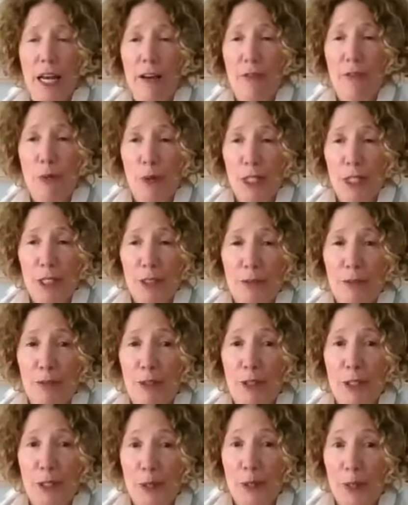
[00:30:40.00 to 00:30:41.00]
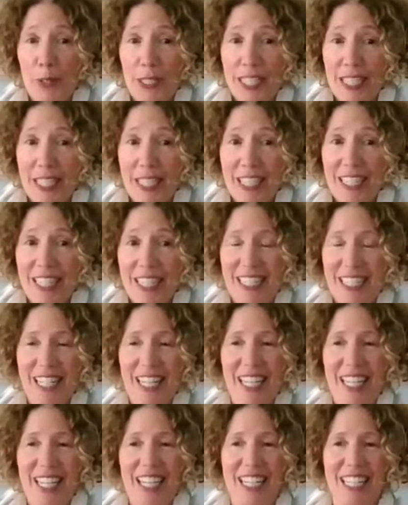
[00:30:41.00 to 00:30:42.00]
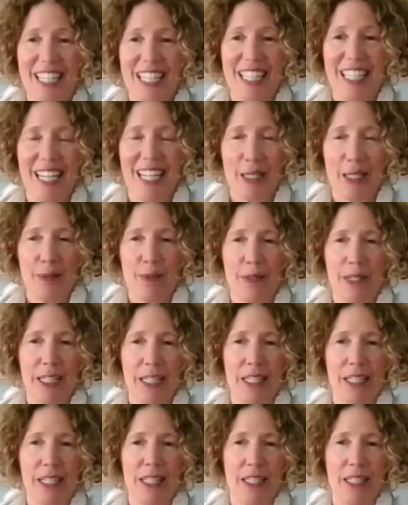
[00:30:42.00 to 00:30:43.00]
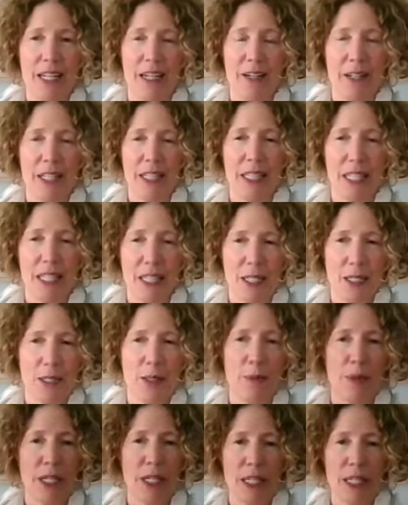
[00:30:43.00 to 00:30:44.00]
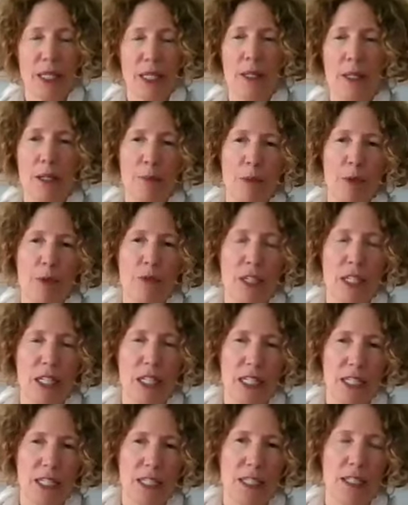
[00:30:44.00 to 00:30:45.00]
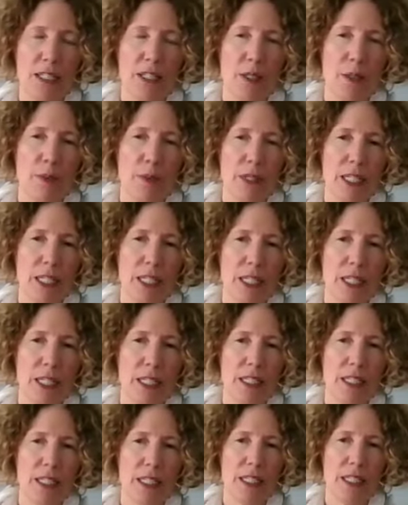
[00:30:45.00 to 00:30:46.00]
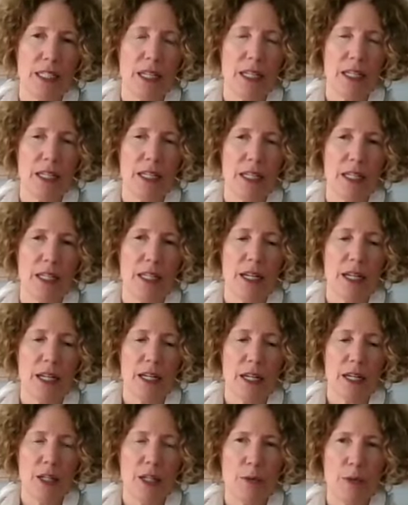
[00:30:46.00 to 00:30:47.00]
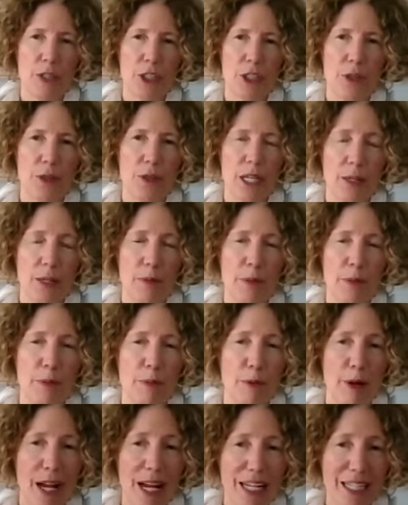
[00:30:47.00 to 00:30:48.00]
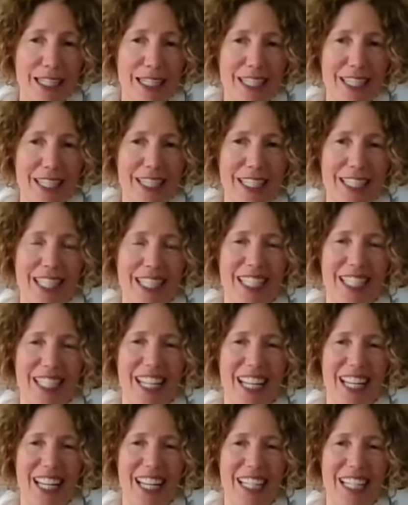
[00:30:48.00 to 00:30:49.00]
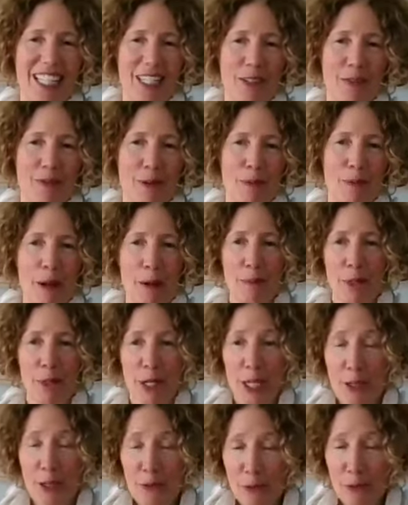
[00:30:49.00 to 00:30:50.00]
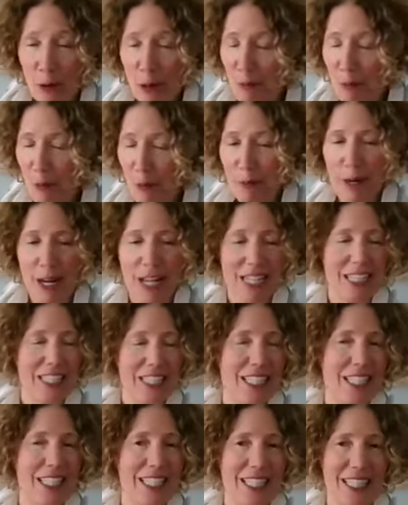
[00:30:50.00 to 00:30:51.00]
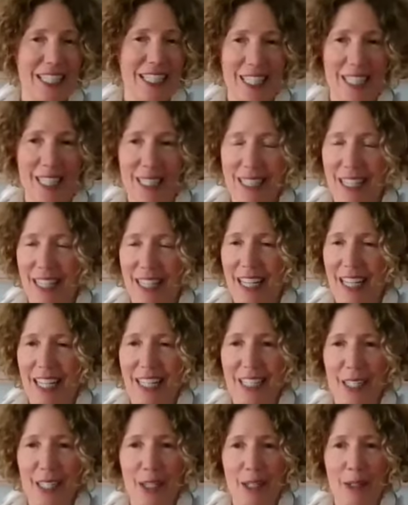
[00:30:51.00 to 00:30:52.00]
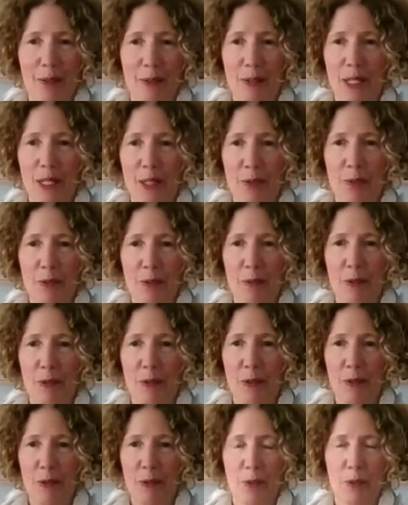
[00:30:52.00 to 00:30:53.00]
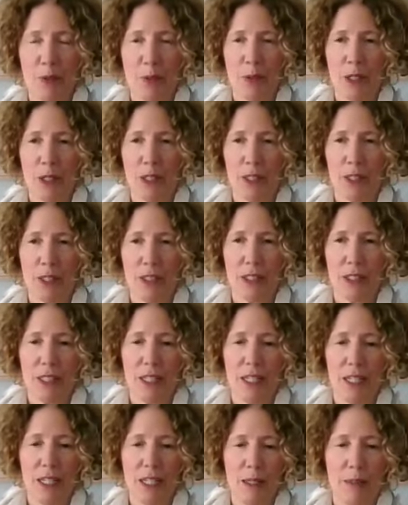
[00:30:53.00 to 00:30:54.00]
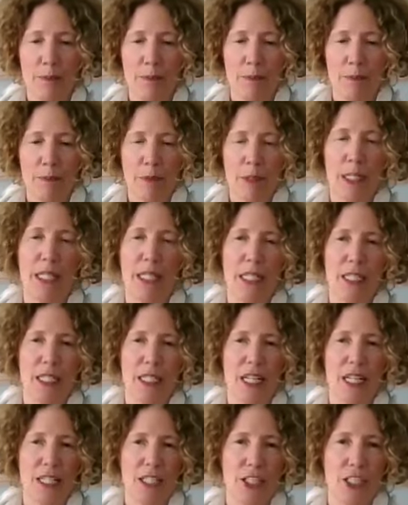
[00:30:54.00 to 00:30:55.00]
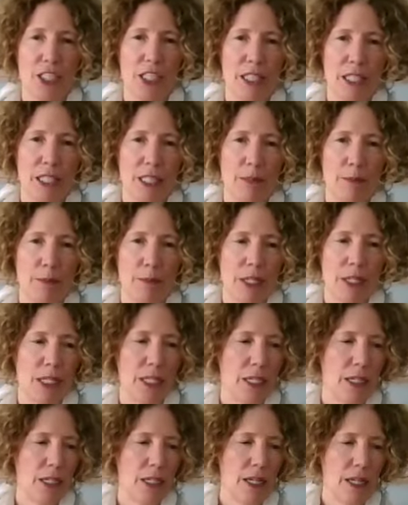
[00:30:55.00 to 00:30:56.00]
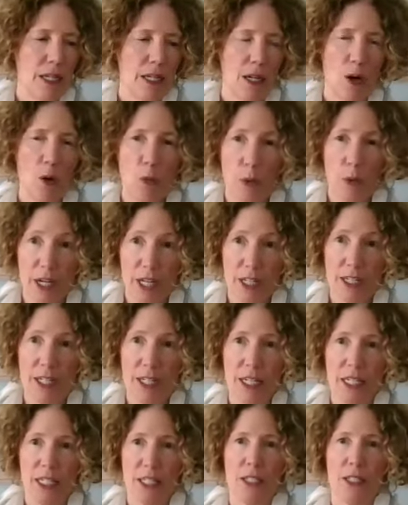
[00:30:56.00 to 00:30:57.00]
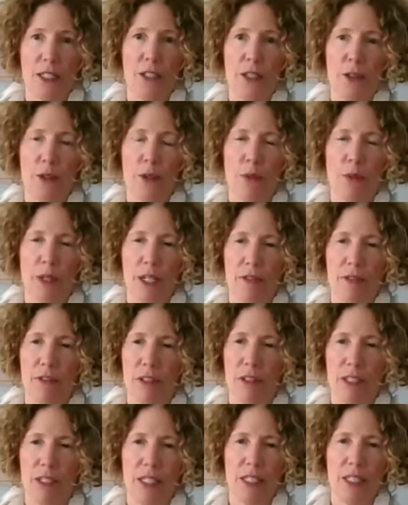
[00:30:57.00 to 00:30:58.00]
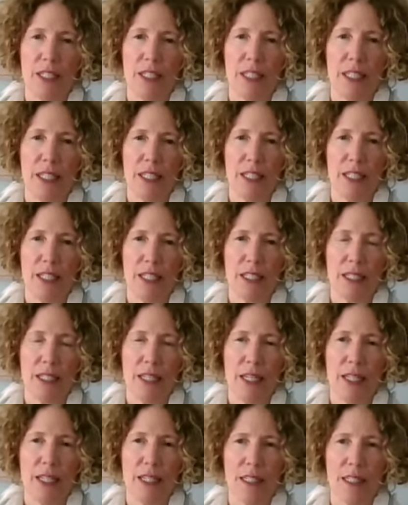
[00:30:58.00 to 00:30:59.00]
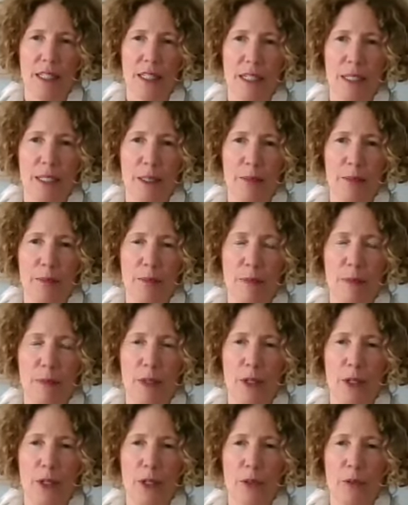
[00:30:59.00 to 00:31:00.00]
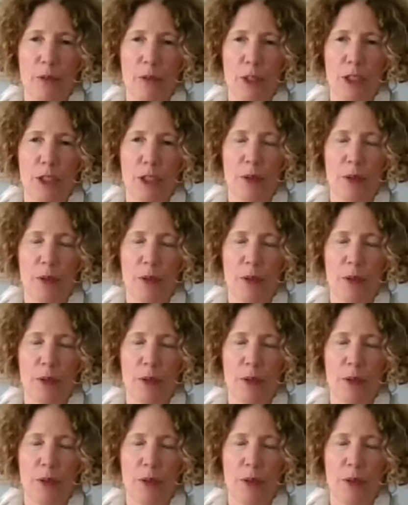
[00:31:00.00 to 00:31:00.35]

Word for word: Have a wonderful solstice. And as we are at the end of the week and moving into the weekend, I wish you luck with practice and remember informal practice, just, you know, as we move through the world, um, bringing attention, bringing awareness to whatever is it is that um, we're